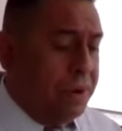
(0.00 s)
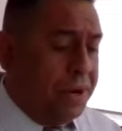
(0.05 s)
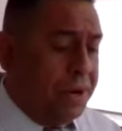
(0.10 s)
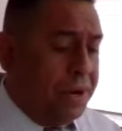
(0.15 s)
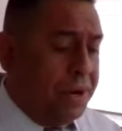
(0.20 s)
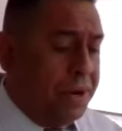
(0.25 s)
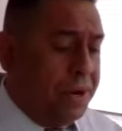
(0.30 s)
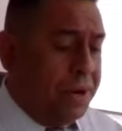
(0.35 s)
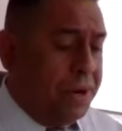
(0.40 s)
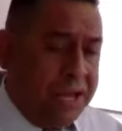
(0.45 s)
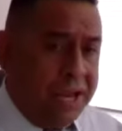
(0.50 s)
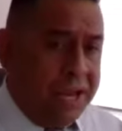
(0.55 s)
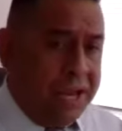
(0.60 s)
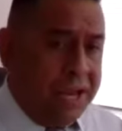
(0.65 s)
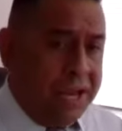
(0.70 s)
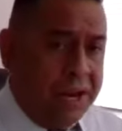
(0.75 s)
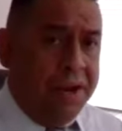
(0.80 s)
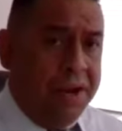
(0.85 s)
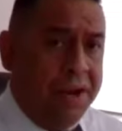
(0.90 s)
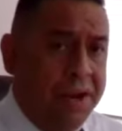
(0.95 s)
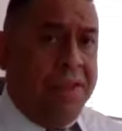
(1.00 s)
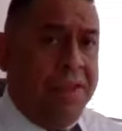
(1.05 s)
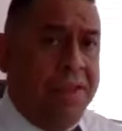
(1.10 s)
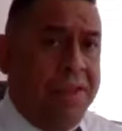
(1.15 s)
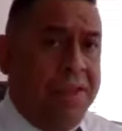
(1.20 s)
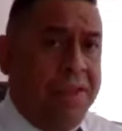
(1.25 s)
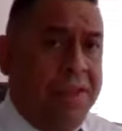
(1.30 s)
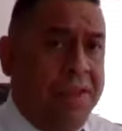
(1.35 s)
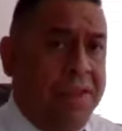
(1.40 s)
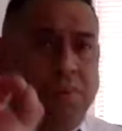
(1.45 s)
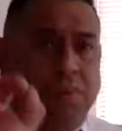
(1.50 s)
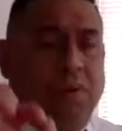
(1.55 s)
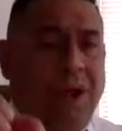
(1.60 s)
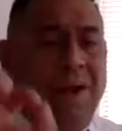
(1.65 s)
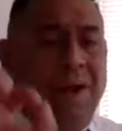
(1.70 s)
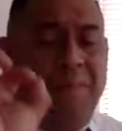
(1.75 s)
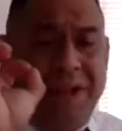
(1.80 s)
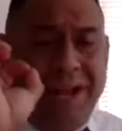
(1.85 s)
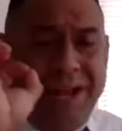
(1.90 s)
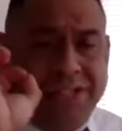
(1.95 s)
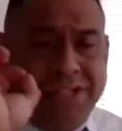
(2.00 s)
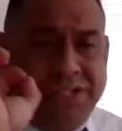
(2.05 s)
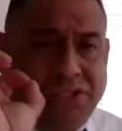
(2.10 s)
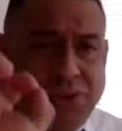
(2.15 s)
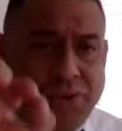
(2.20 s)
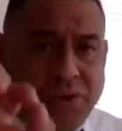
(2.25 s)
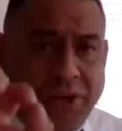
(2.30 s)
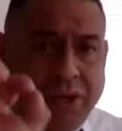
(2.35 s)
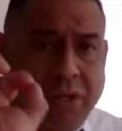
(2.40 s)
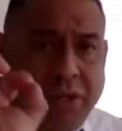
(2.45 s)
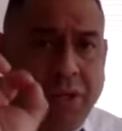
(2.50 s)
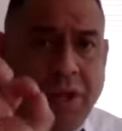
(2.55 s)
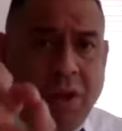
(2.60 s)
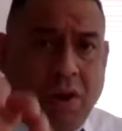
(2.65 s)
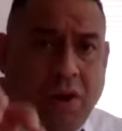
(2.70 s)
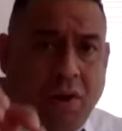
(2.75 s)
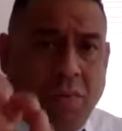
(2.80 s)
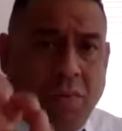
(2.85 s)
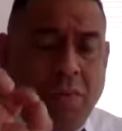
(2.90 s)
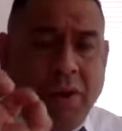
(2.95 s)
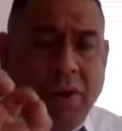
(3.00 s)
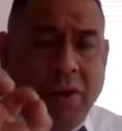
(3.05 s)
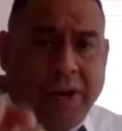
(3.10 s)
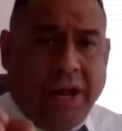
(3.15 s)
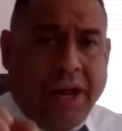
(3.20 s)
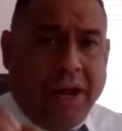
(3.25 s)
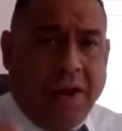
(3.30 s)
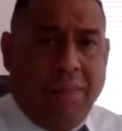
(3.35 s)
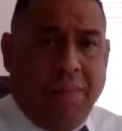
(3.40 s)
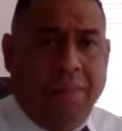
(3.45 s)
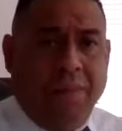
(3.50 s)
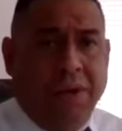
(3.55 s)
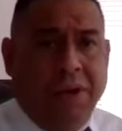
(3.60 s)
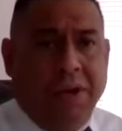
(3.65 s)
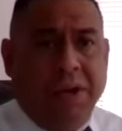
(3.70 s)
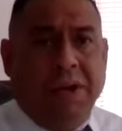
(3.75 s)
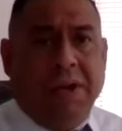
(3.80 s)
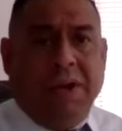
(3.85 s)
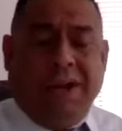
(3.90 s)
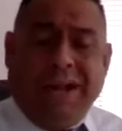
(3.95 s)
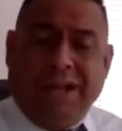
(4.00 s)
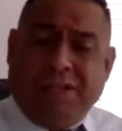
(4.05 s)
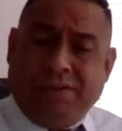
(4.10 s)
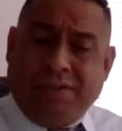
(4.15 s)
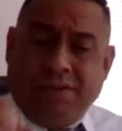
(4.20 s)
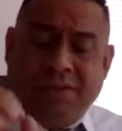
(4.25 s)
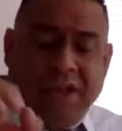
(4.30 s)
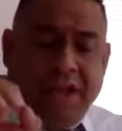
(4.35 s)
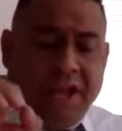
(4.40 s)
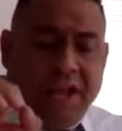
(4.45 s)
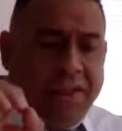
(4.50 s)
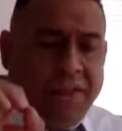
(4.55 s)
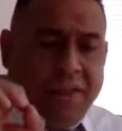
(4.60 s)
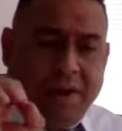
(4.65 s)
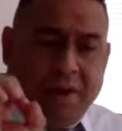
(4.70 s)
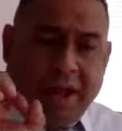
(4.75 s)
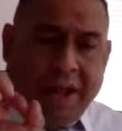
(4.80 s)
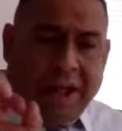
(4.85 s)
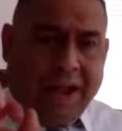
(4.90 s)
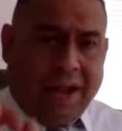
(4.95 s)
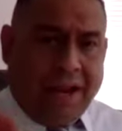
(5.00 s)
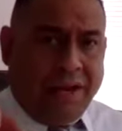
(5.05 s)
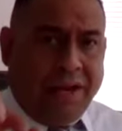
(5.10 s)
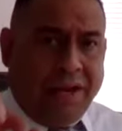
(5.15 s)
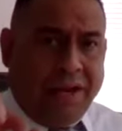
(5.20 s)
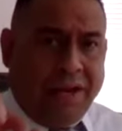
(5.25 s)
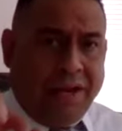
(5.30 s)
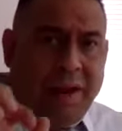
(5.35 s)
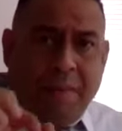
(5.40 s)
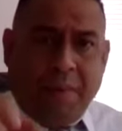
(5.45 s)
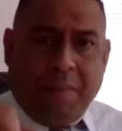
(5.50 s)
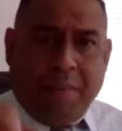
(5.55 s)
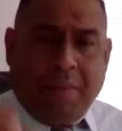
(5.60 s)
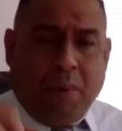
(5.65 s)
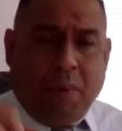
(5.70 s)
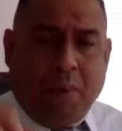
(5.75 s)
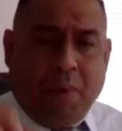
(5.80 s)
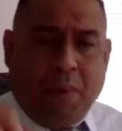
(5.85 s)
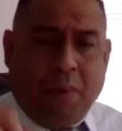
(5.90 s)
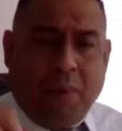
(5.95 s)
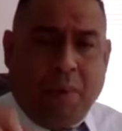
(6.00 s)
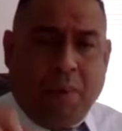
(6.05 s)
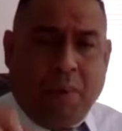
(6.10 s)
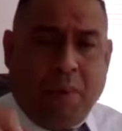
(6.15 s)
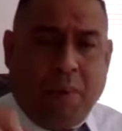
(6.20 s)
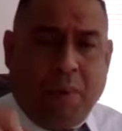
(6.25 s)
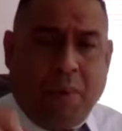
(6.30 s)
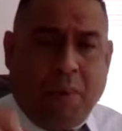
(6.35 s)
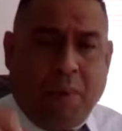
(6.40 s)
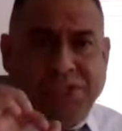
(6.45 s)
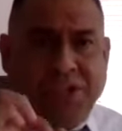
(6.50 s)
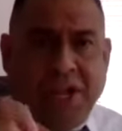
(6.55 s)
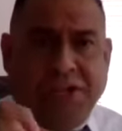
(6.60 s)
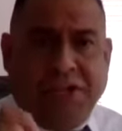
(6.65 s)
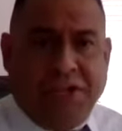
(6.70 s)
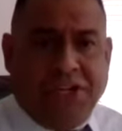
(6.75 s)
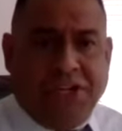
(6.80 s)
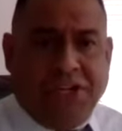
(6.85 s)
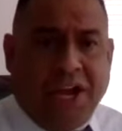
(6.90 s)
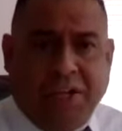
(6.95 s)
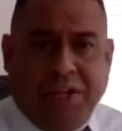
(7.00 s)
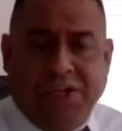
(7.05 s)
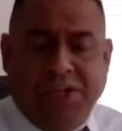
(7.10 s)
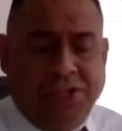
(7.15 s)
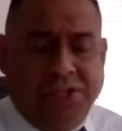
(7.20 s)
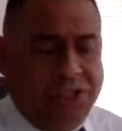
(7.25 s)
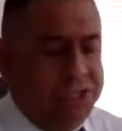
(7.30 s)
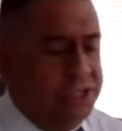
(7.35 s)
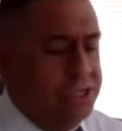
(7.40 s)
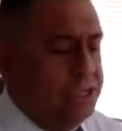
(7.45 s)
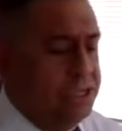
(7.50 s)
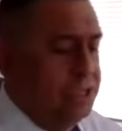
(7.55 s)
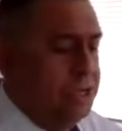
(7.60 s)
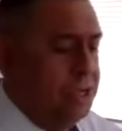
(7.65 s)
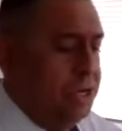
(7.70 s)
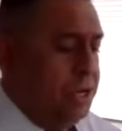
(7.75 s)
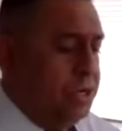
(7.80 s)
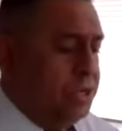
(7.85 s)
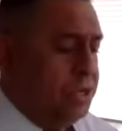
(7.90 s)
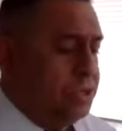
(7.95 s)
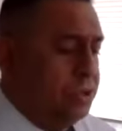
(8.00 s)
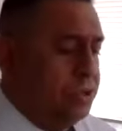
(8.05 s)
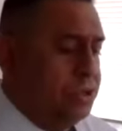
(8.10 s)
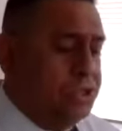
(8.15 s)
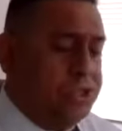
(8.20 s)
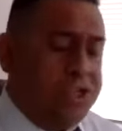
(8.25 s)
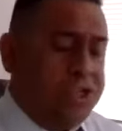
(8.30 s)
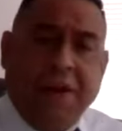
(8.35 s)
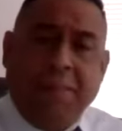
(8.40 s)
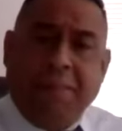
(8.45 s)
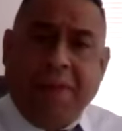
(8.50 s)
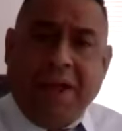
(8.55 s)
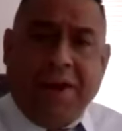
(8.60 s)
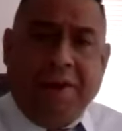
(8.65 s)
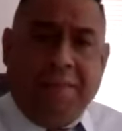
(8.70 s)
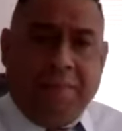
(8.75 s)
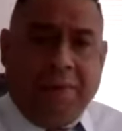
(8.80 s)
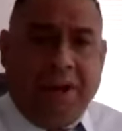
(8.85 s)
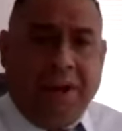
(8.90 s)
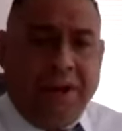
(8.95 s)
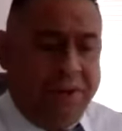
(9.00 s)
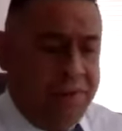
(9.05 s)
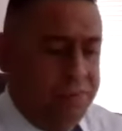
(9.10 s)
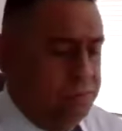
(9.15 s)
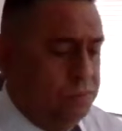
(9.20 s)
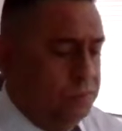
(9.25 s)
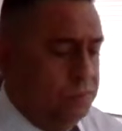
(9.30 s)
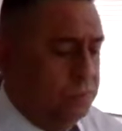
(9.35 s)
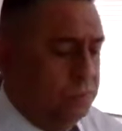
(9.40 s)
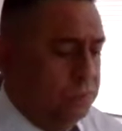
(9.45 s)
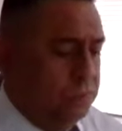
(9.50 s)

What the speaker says: But again, the Atlas program is strictly homework help. The academic portion is not the challenge. So just keep that in mind.